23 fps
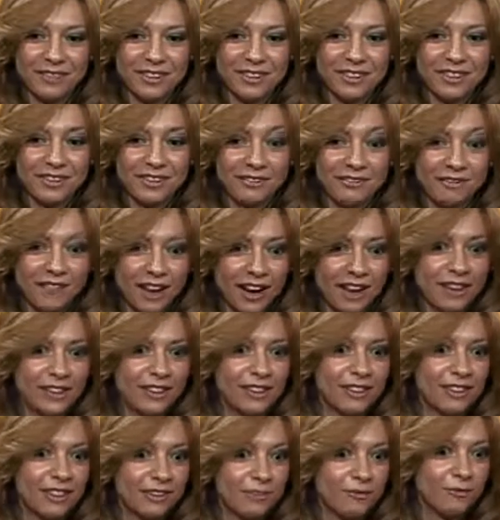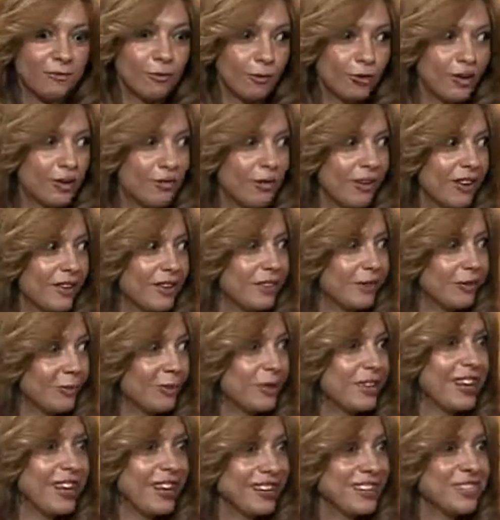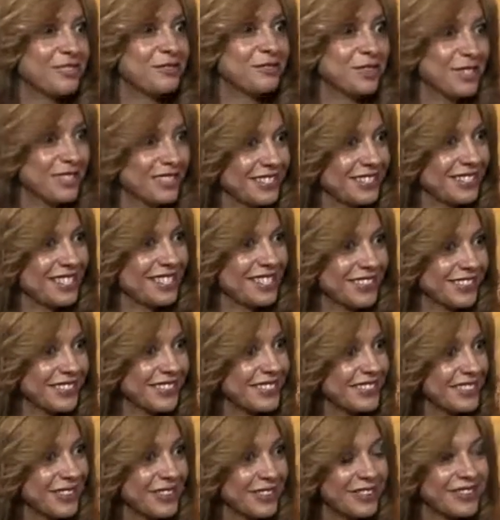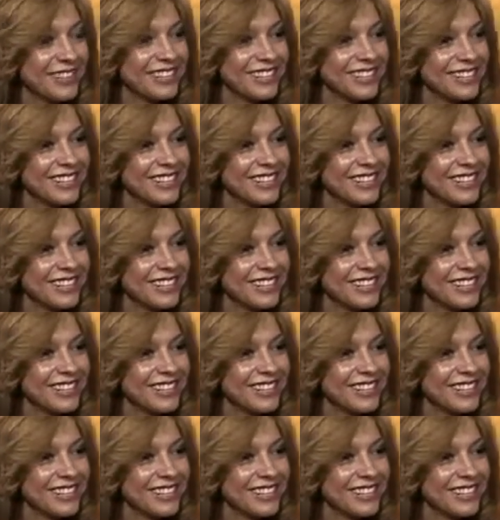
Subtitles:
finally that 41-year-old case was resolved.